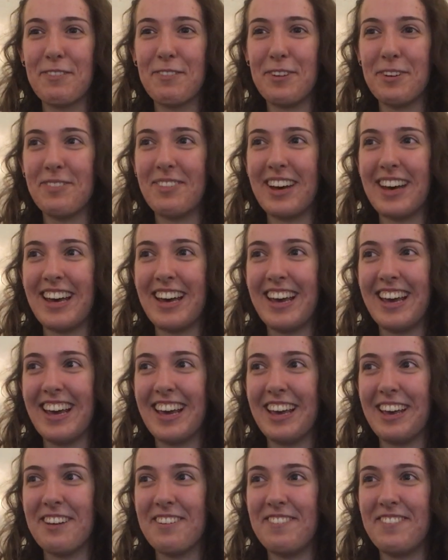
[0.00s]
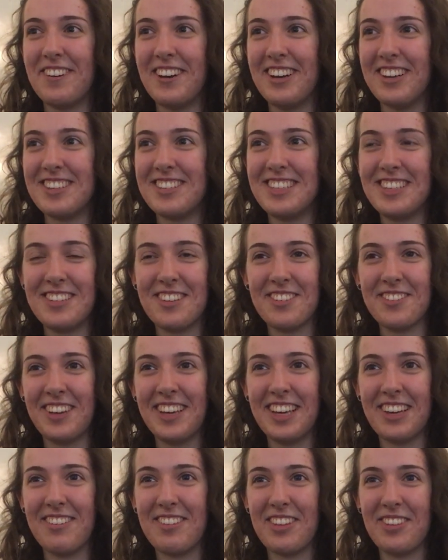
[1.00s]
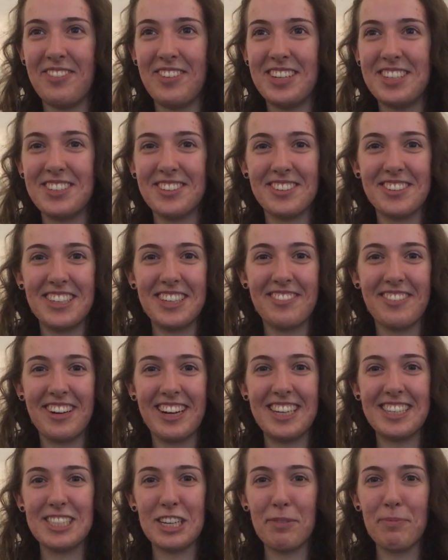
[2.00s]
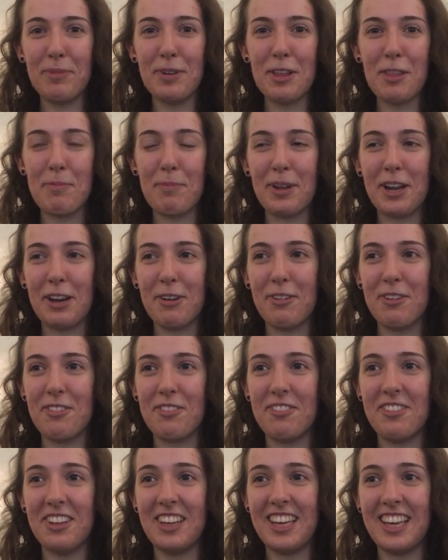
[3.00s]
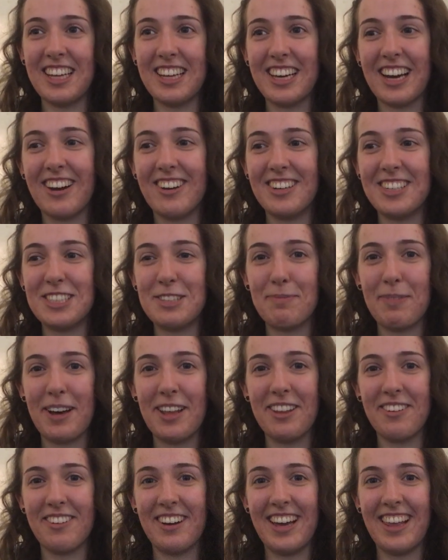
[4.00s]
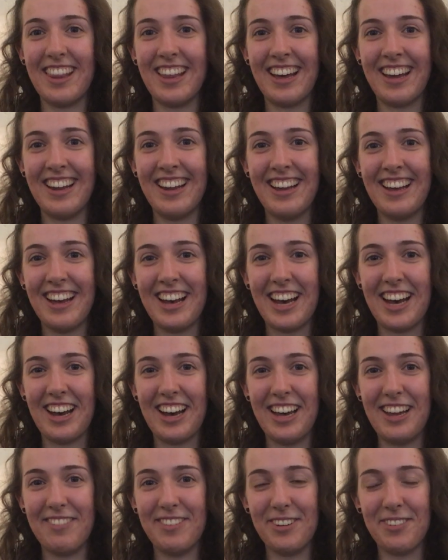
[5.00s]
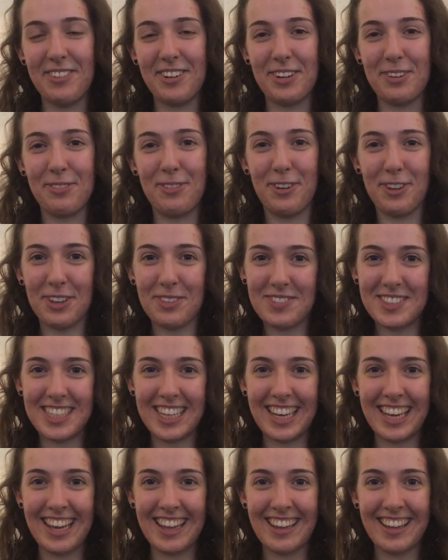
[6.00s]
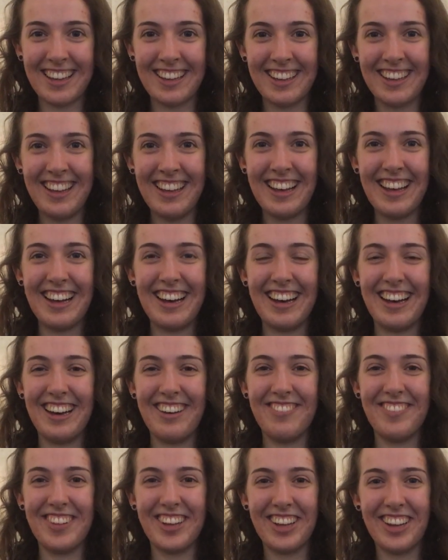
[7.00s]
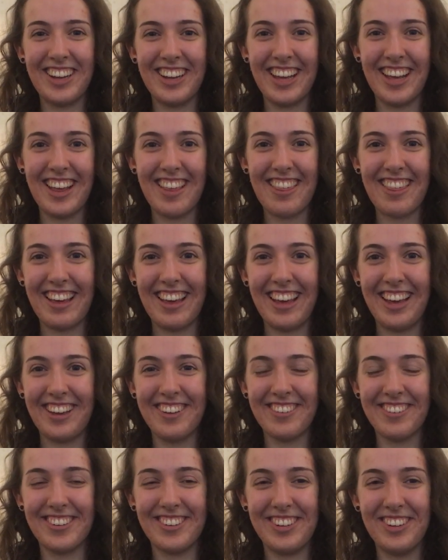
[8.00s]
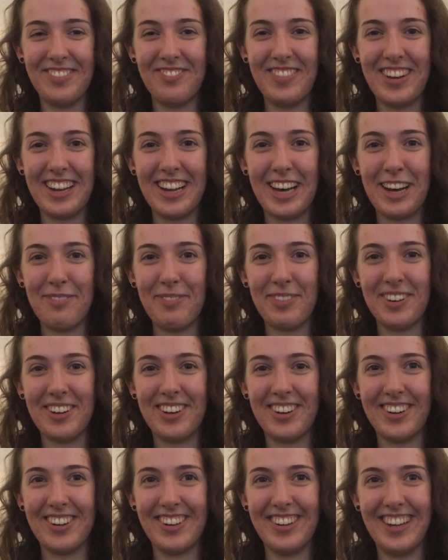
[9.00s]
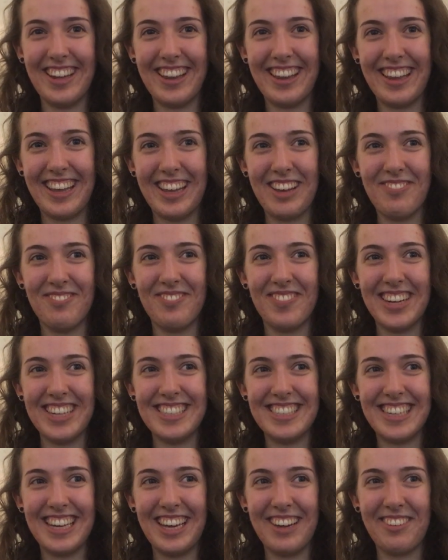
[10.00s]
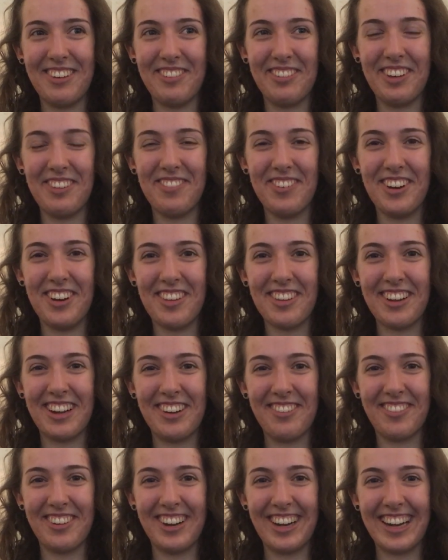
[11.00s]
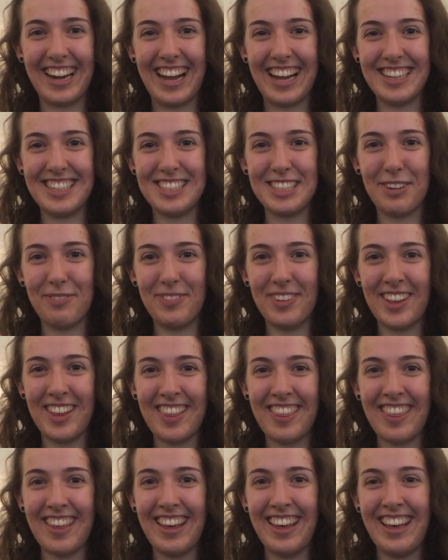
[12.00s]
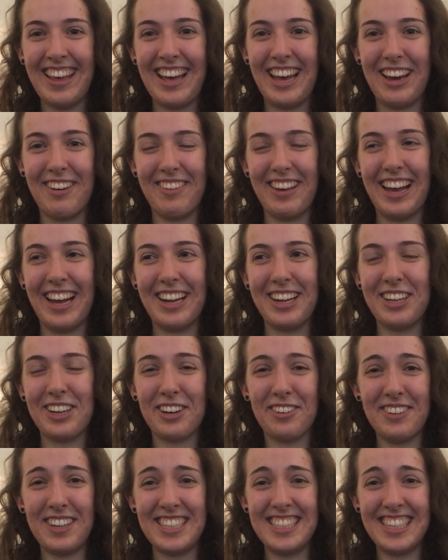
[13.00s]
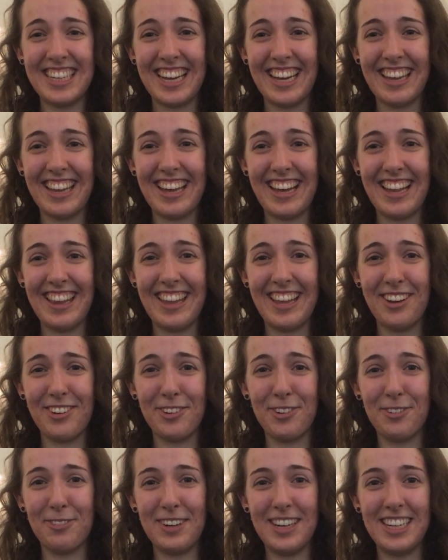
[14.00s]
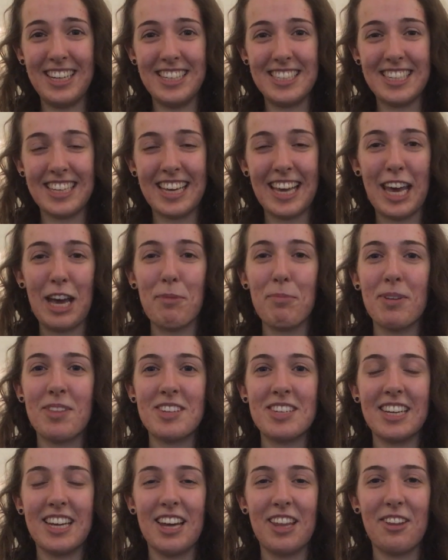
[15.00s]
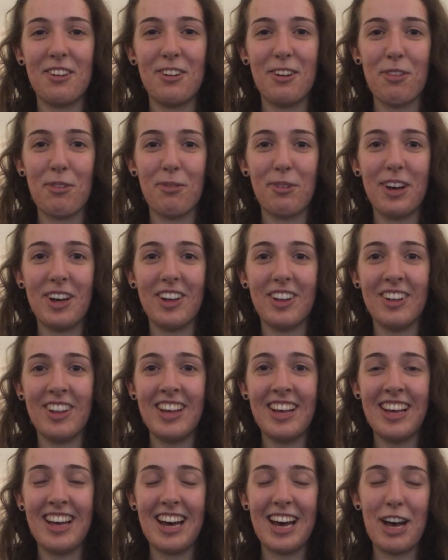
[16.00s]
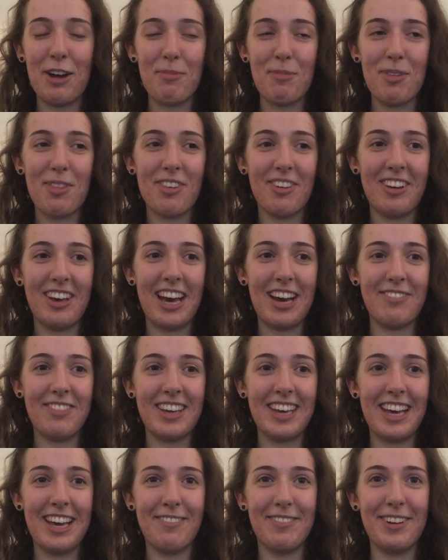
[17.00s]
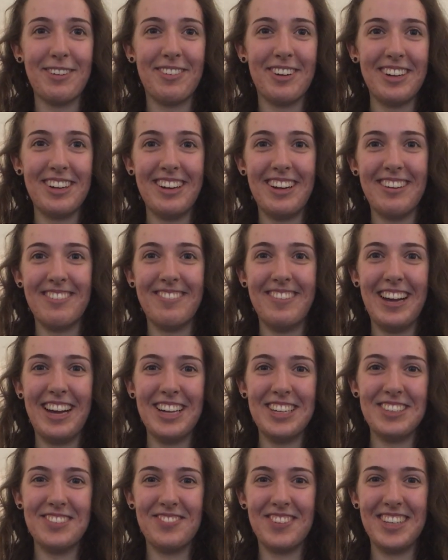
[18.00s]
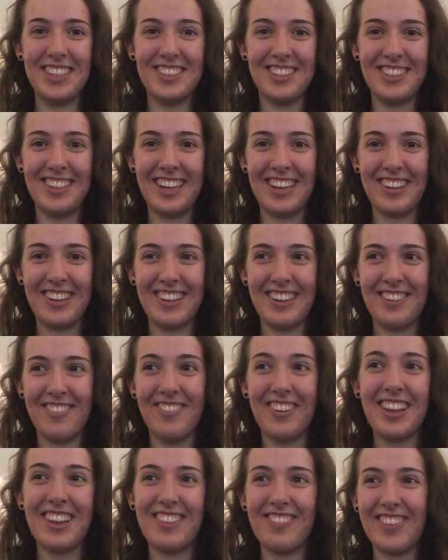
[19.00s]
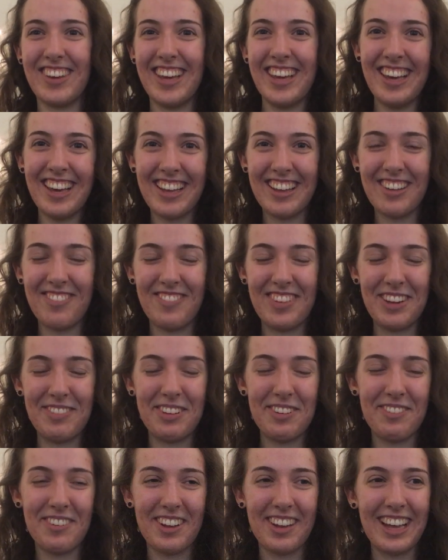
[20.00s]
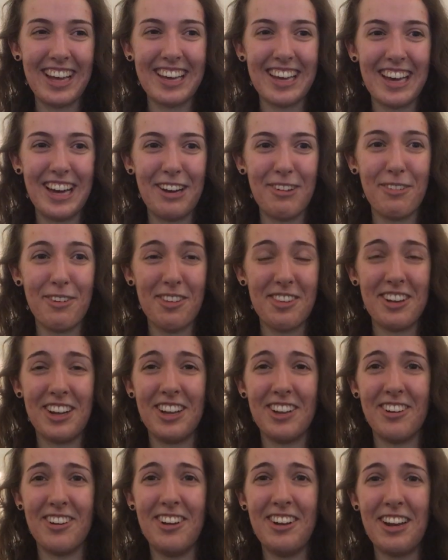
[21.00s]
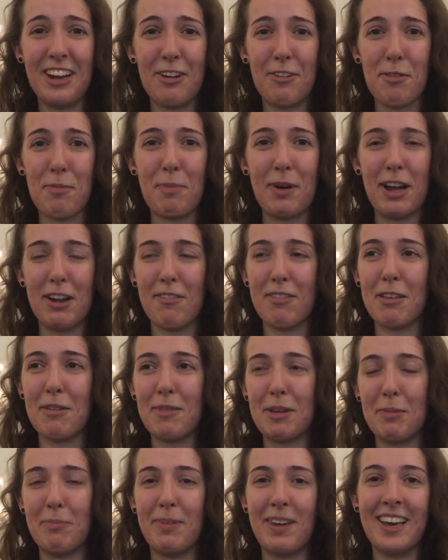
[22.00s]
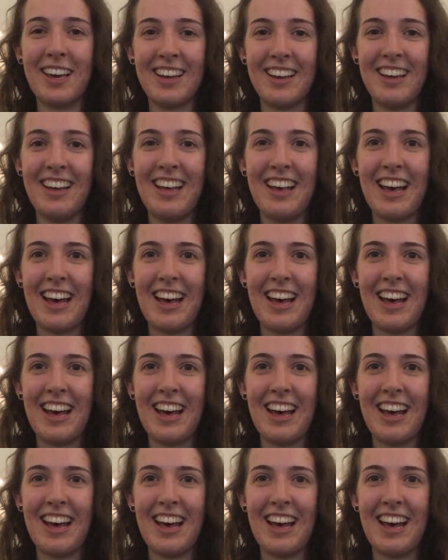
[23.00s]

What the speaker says: For my first Jesus Week, it was a bit daunting wearing jumpers, but I was really encouraged by the way that everyone wore them together. The UniSA crew met up on the Monday when we first started wearing our jumpers, and we had coffee together, and then all went into campus together as well. So having everyone around me do that with me made me feel like I wasn't alone and I was part of something bigger,